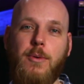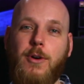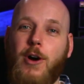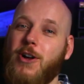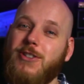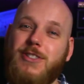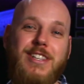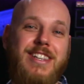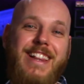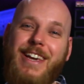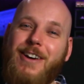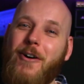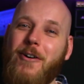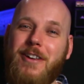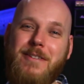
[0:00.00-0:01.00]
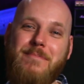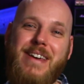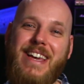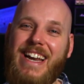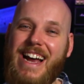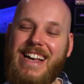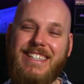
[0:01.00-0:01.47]
constantly calling
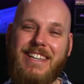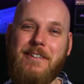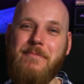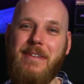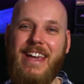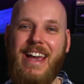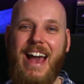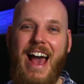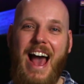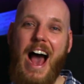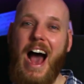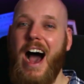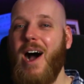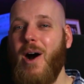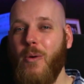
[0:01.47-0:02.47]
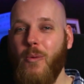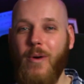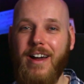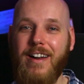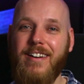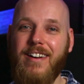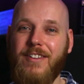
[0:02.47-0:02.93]
me and asking me how,
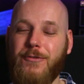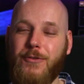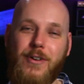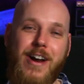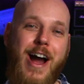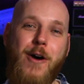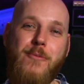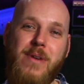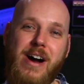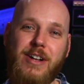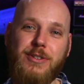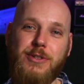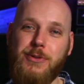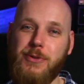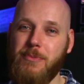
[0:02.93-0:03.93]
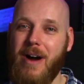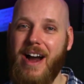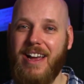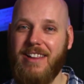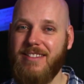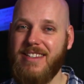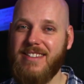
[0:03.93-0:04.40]
where and for how much you should
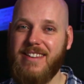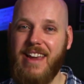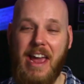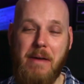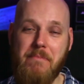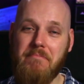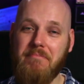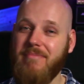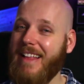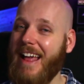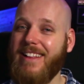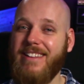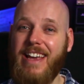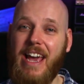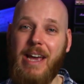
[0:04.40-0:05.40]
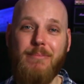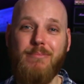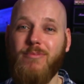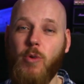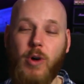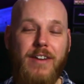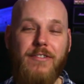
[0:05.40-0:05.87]
buy this game, that
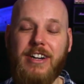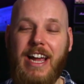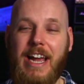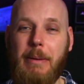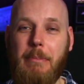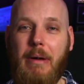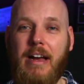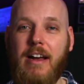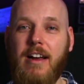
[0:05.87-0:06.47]
game, whatever game.